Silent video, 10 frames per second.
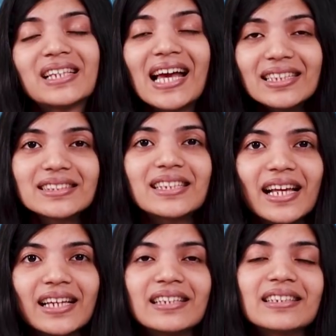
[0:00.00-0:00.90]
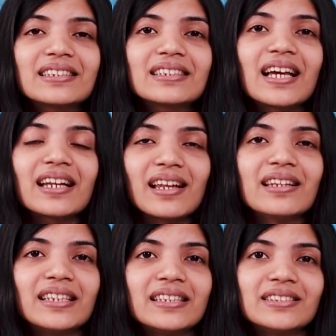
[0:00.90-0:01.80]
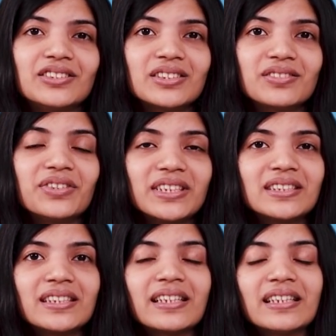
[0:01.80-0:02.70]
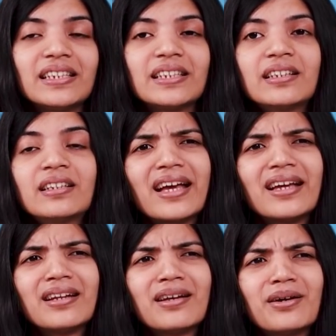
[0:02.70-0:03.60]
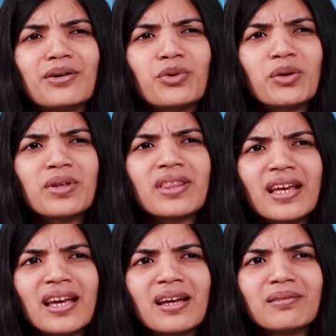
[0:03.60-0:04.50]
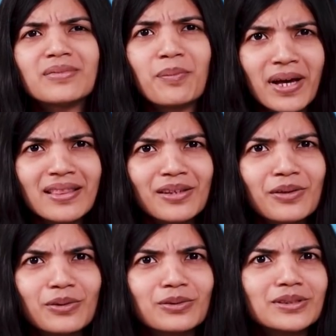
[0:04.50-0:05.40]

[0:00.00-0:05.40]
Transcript: landslide at Nandi Hills just recently and uh, we were there a month ago